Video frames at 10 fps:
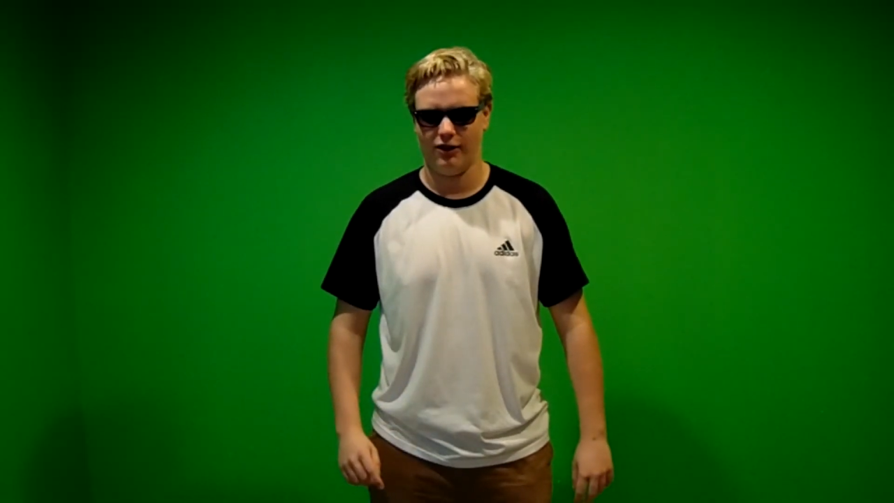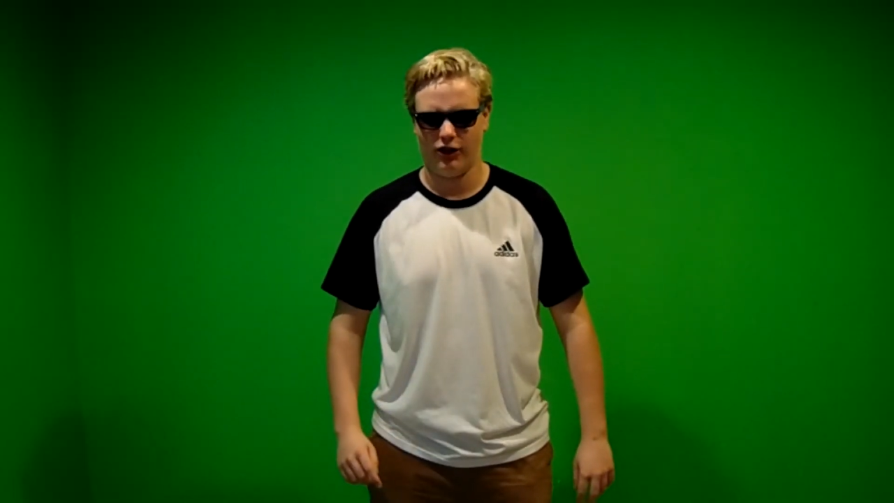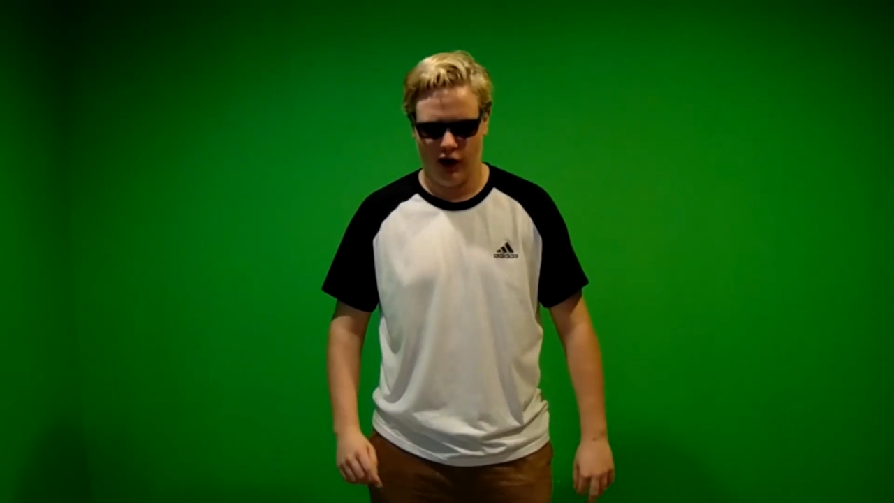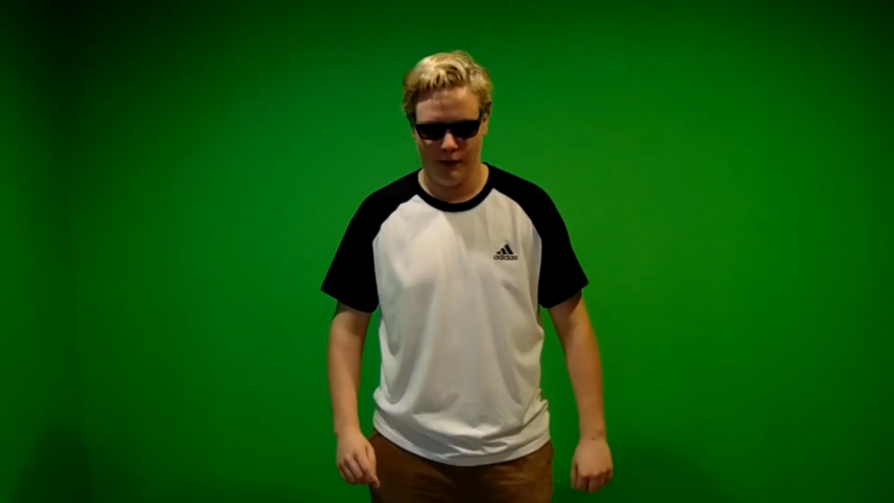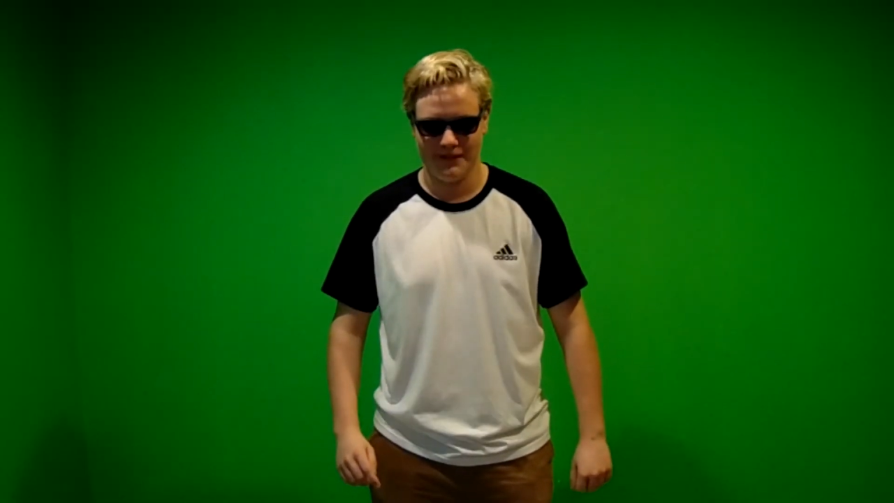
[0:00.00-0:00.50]

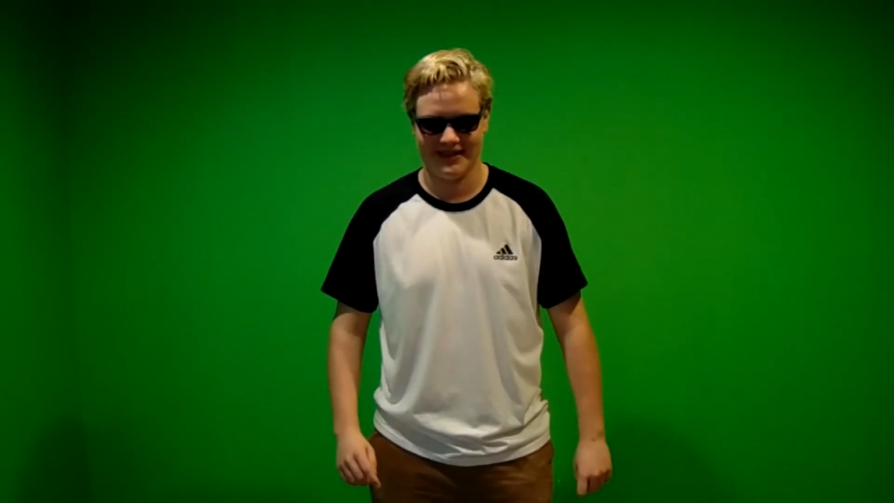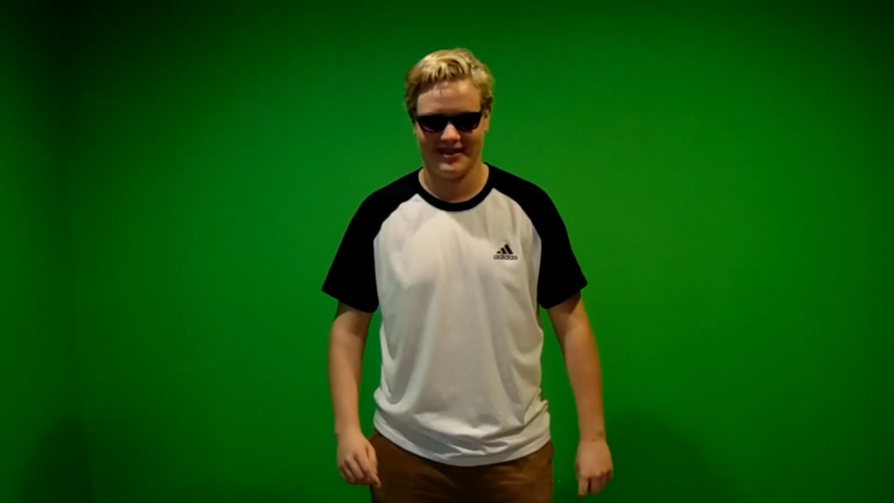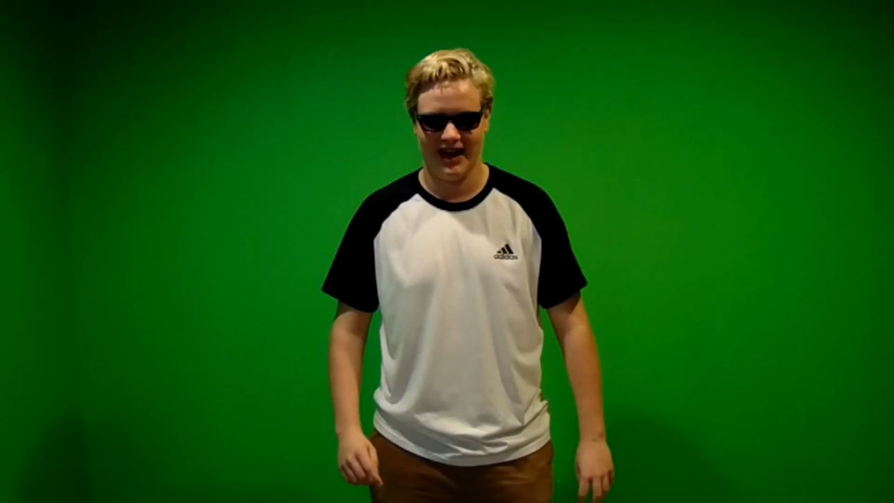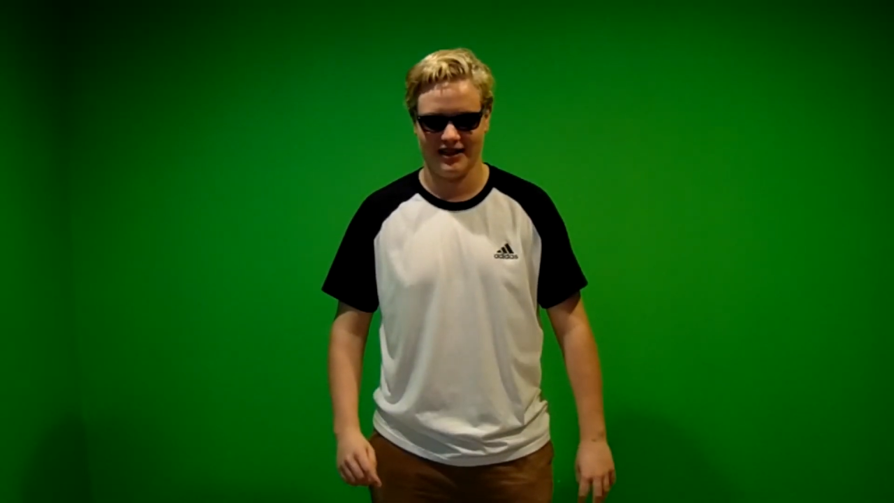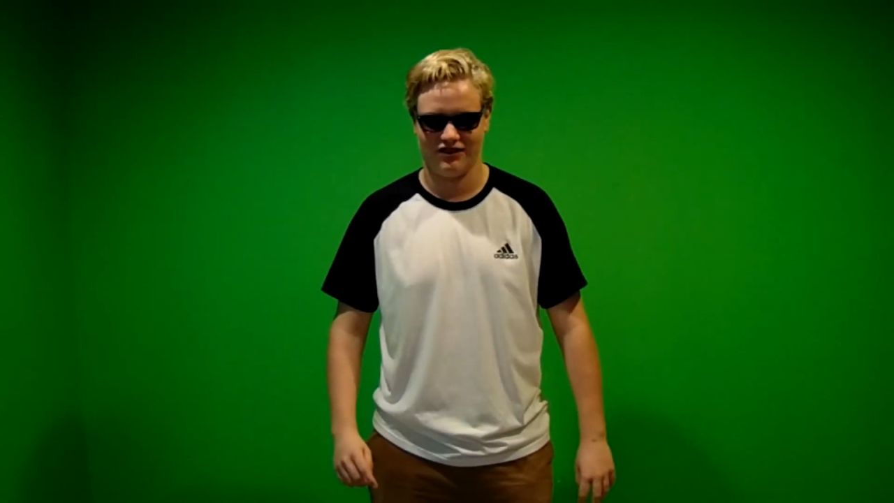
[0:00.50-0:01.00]
calmness
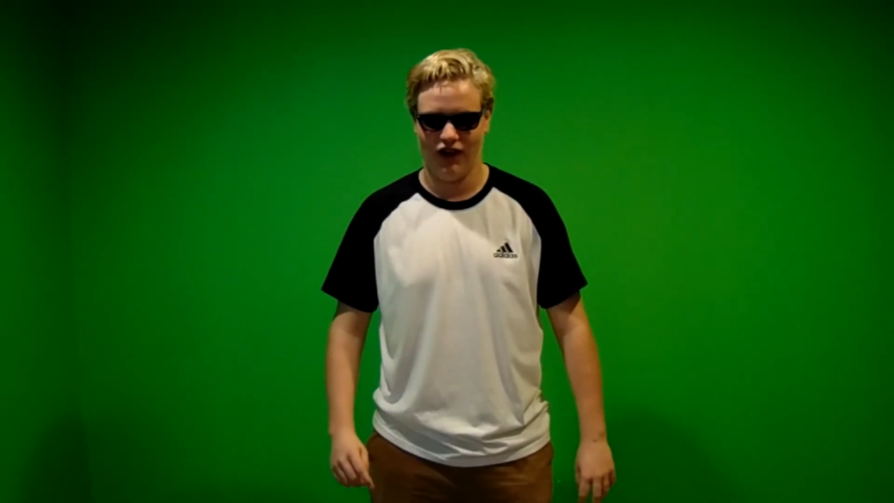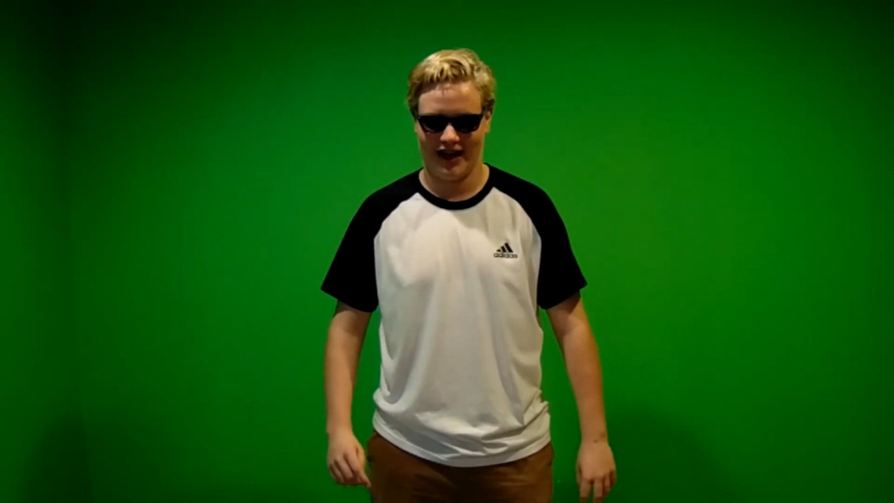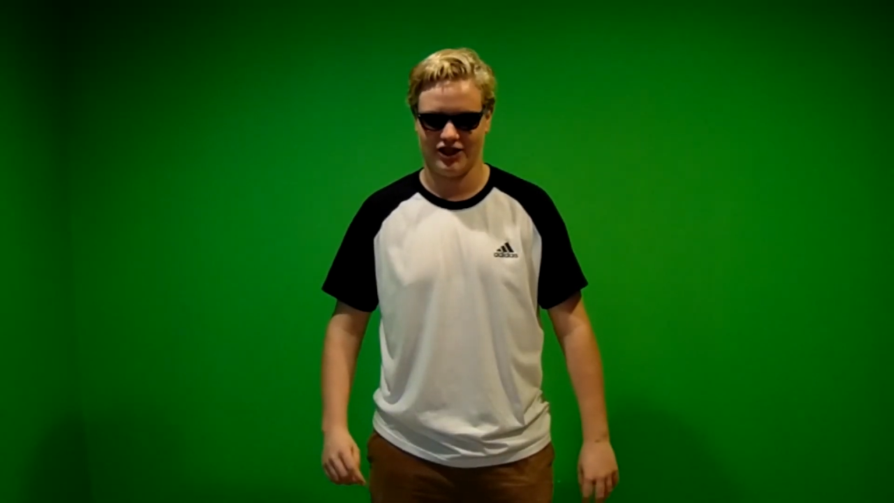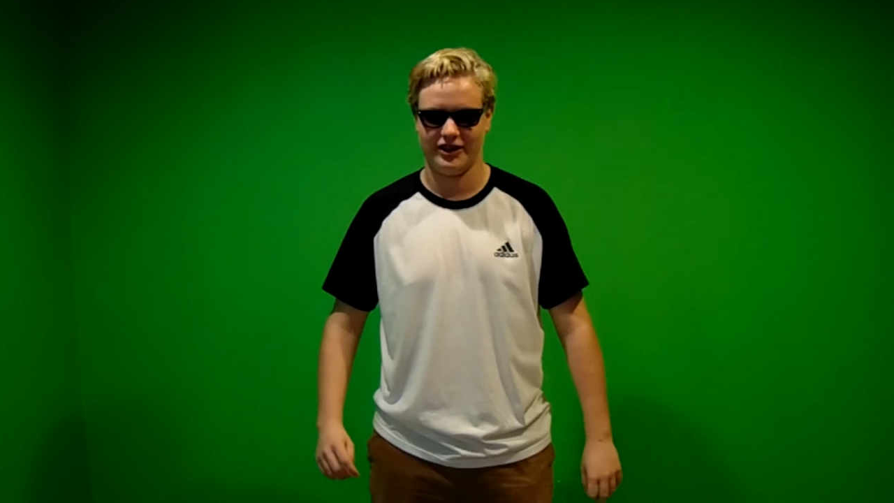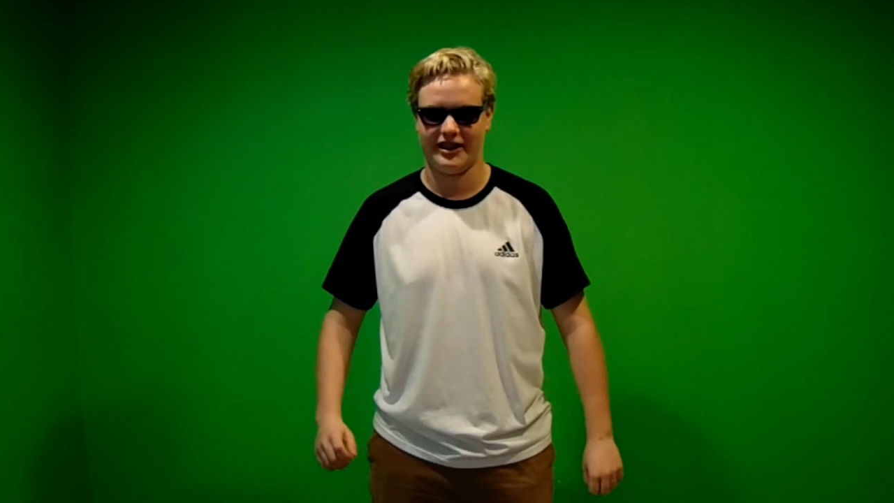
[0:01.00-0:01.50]

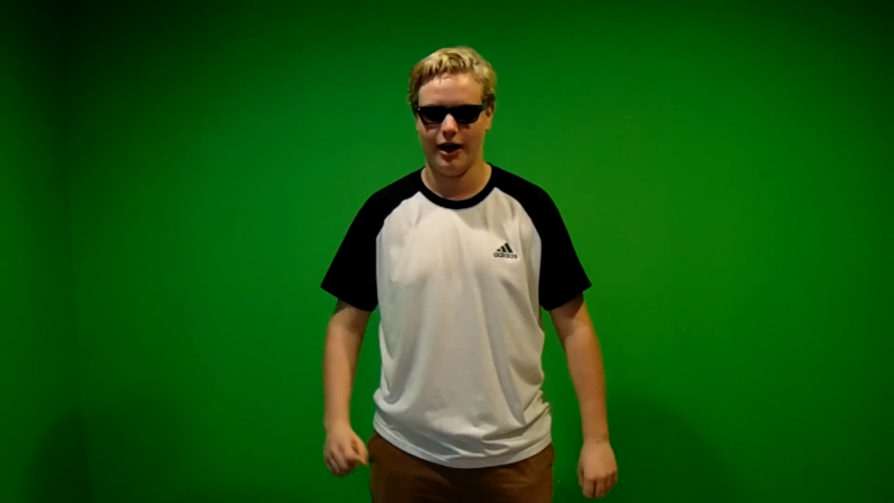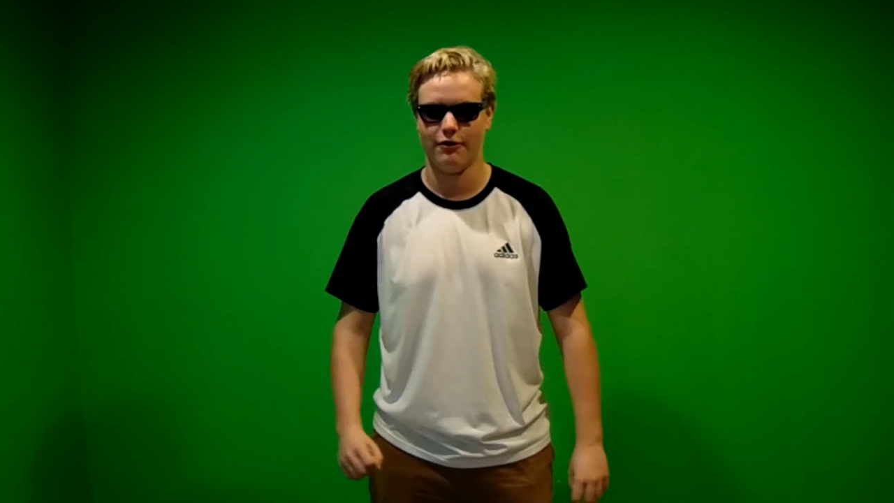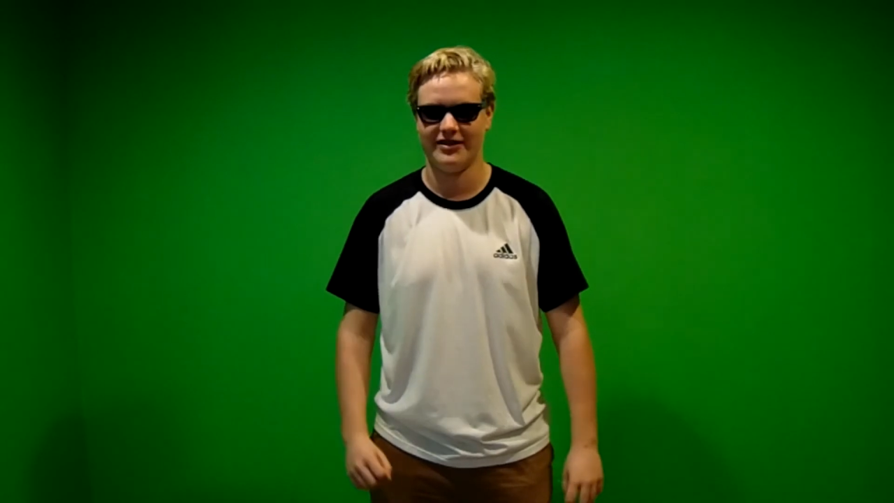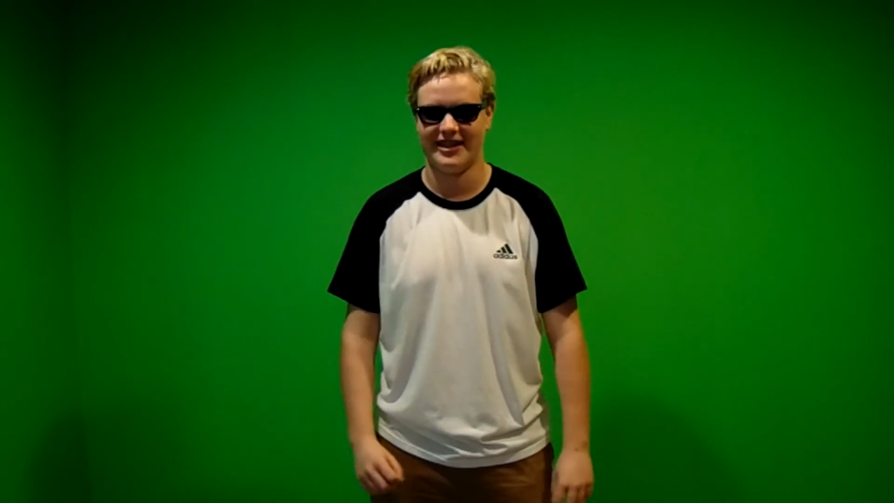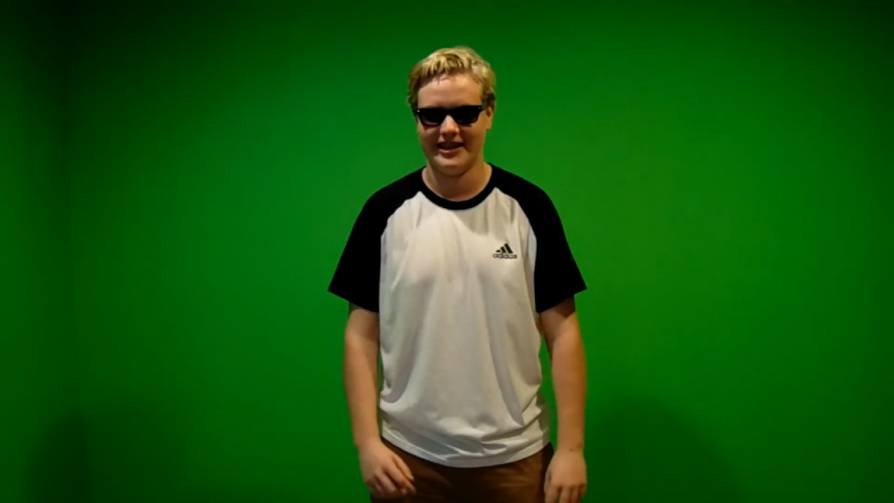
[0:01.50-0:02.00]
satisfaction
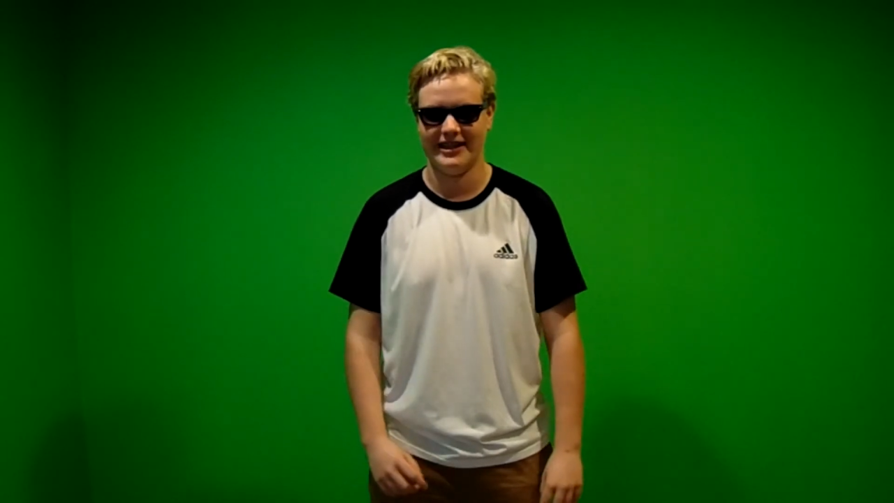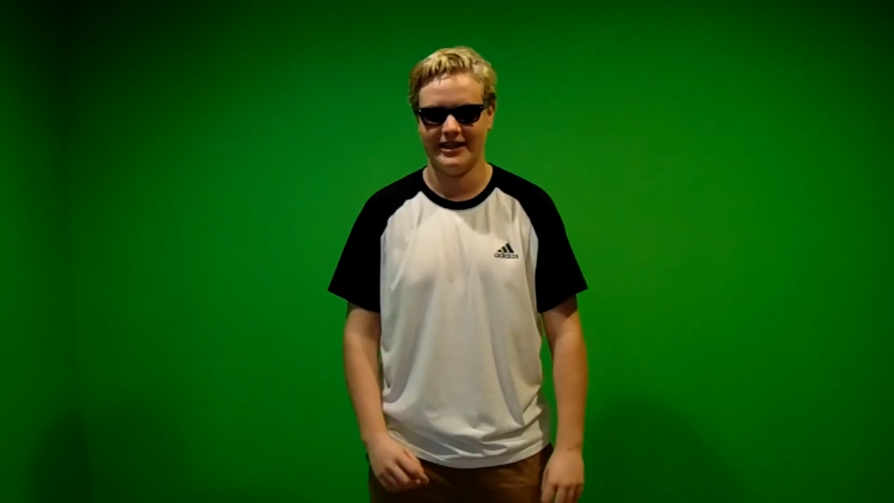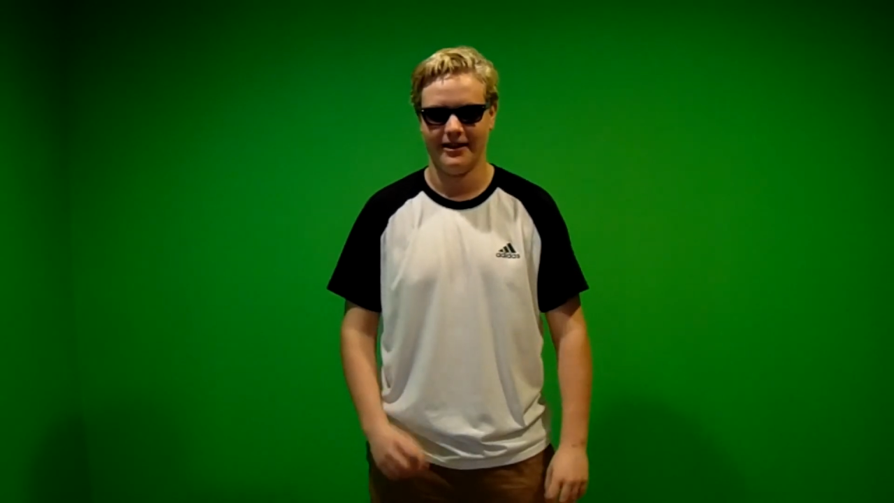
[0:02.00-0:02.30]
guarantee.